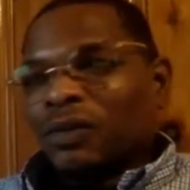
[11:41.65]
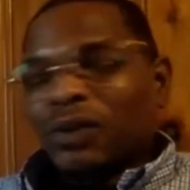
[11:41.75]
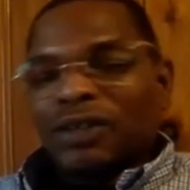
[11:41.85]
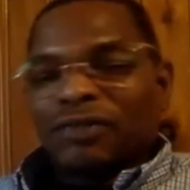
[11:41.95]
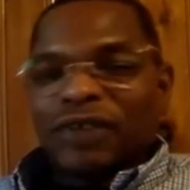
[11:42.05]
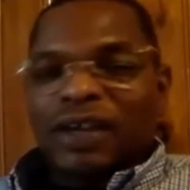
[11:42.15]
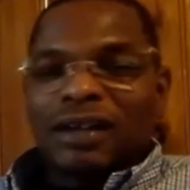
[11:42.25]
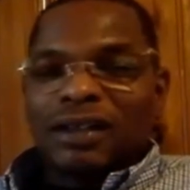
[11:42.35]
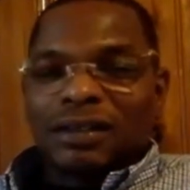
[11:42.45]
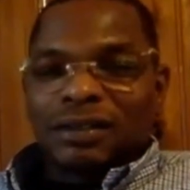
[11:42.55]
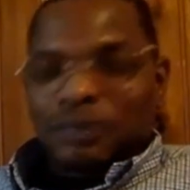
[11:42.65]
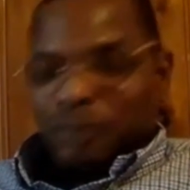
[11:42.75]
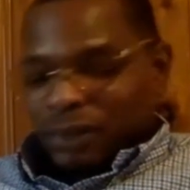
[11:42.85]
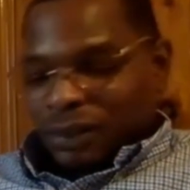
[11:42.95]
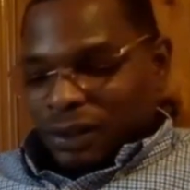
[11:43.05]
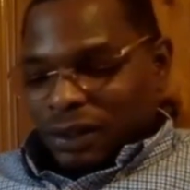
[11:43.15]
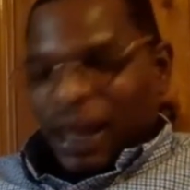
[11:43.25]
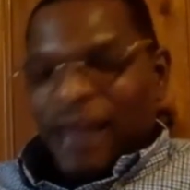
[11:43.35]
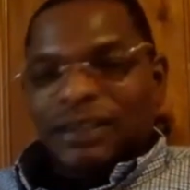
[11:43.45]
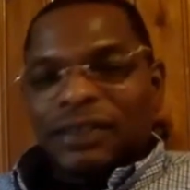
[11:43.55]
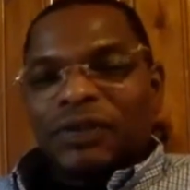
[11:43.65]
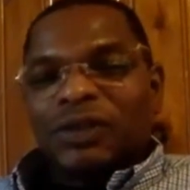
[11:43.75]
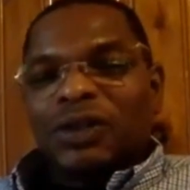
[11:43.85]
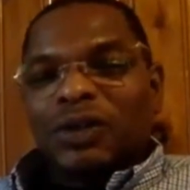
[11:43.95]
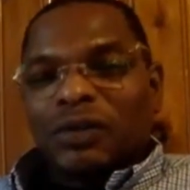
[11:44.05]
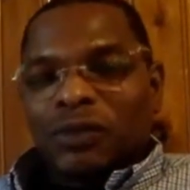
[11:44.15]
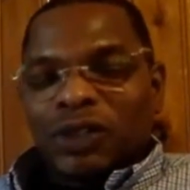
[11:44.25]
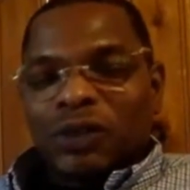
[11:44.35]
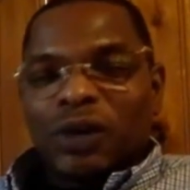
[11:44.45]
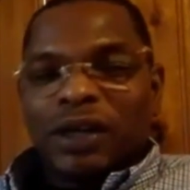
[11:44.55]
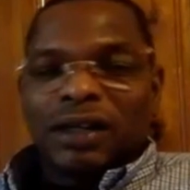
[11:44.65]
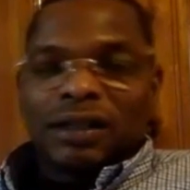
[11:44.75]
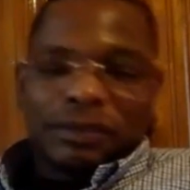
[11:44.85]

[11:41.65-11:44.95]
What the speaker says: when you're failing as if you do it when you win it.